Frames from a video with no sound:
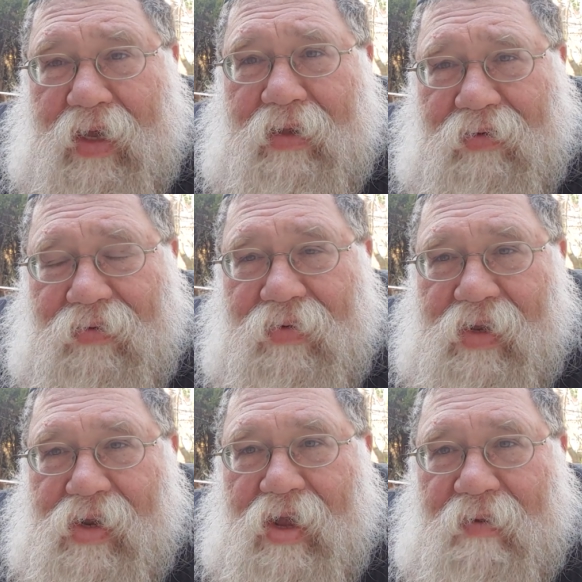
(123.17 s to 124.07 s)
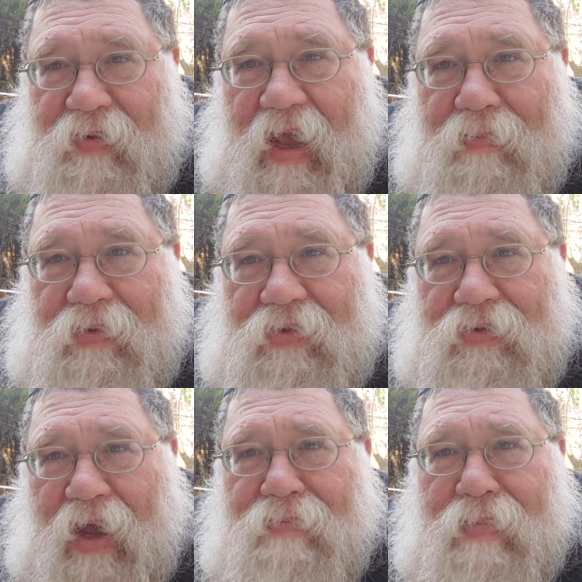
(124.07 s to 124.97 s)
key to be able to
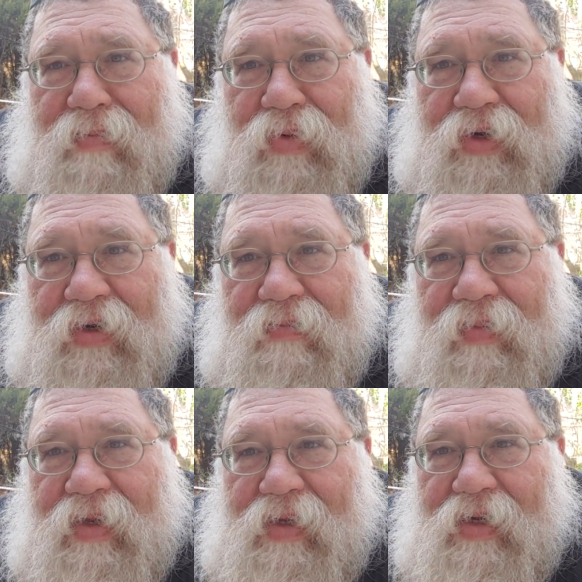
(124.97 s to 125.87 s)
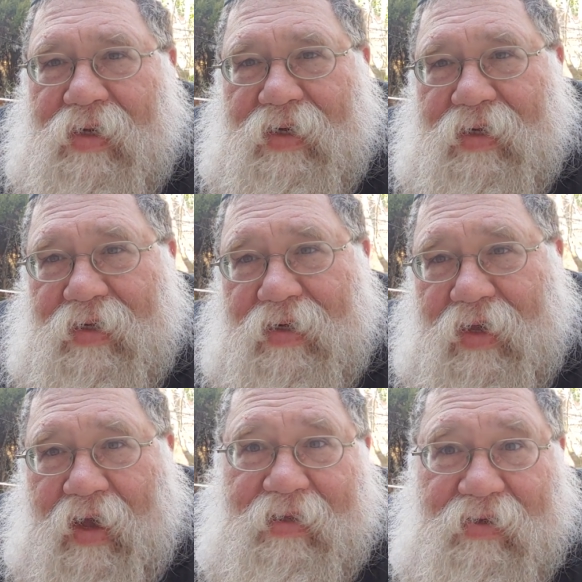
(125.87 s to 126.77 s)
type my modem, uh,
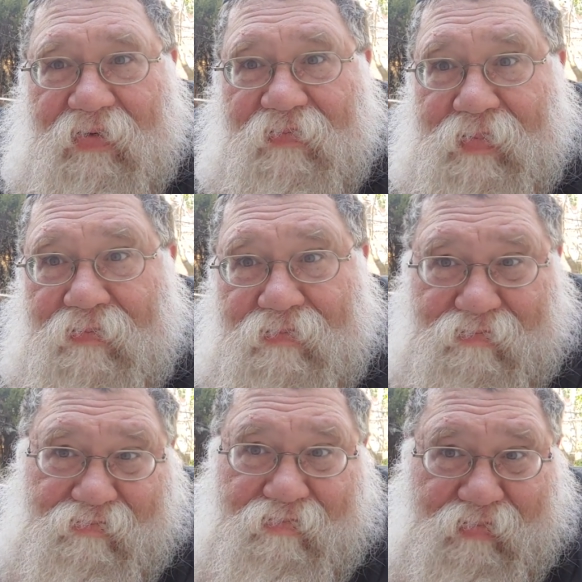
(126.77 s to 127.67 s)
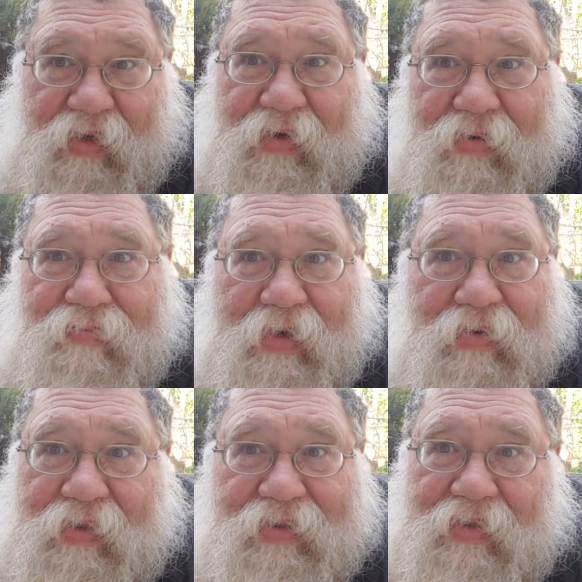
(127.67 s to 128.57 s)
kind of, you know,
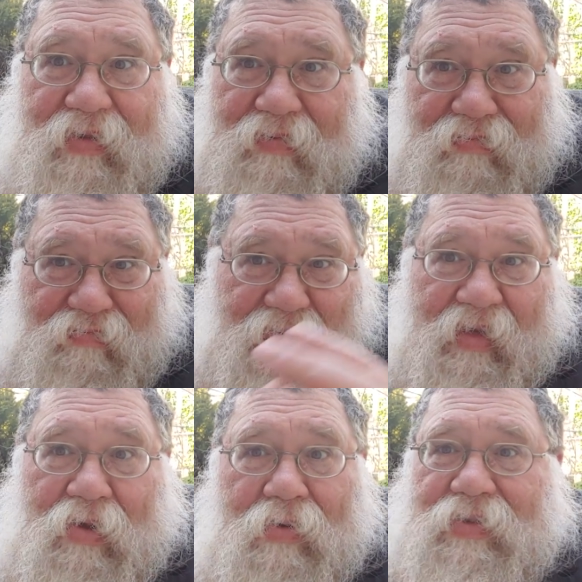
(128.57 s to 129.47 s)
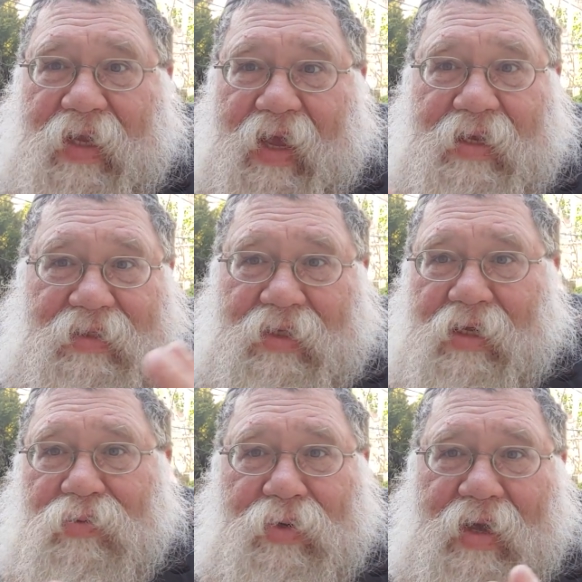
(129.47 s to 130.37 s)
because in those days
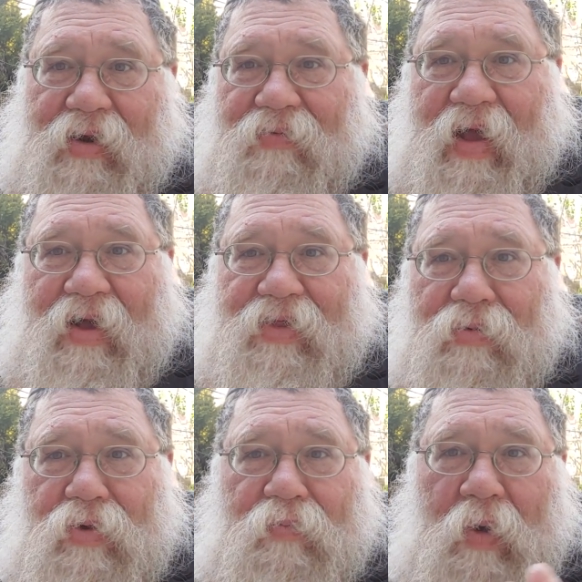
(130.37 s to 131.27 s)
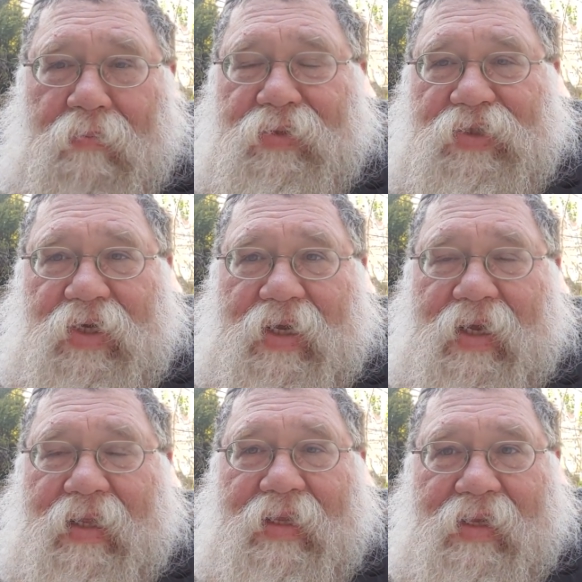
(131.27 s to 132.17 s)
things were not around, they weren't
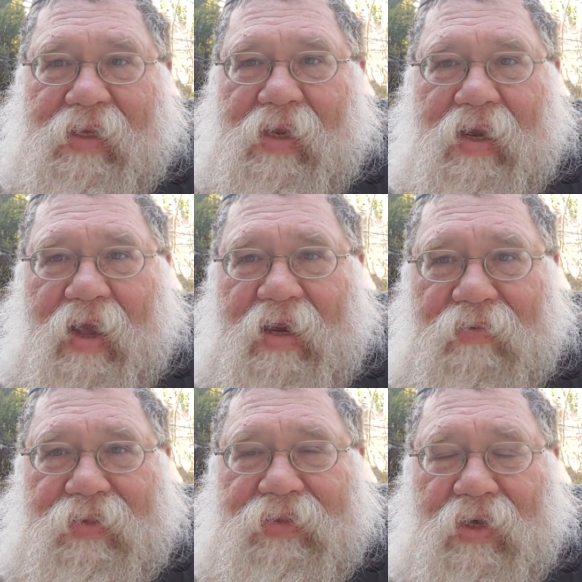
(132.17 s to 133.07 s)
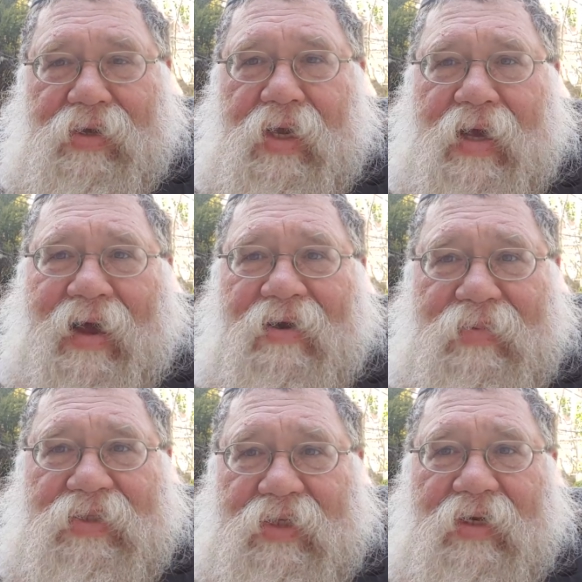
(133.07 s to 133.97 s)
publishing, and and it was uh, Yikara
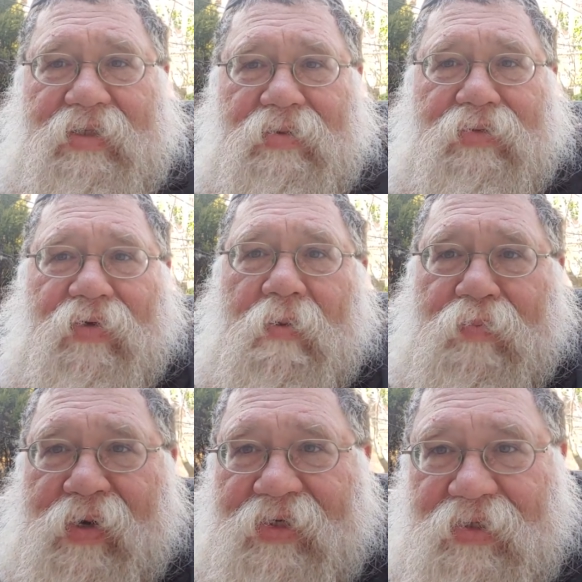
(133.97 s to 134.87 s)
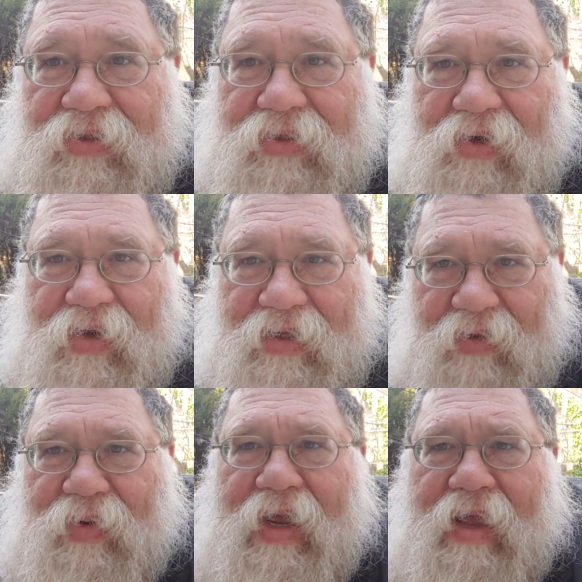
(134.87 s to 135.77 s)
Matzias, it was very precious. So he
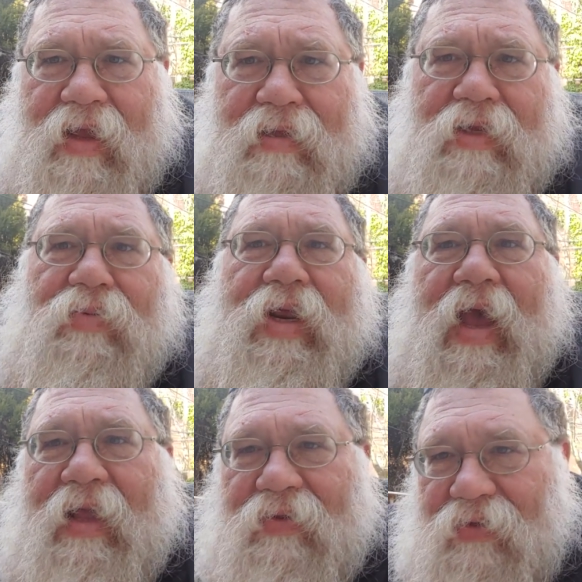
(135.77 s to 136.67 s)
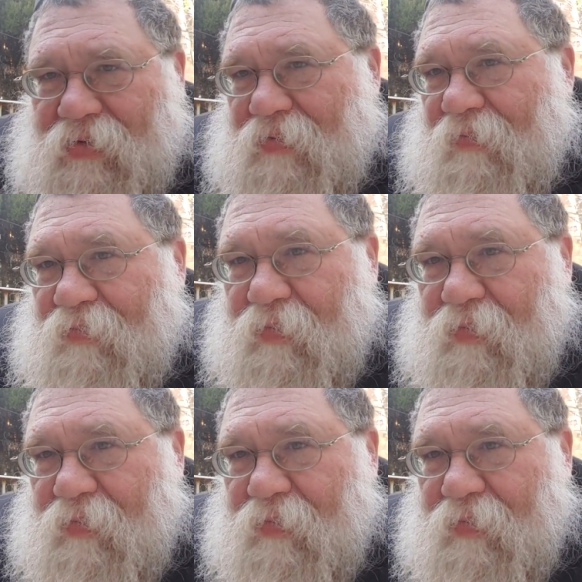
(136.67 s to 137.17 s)
did what he, he did what he had to do.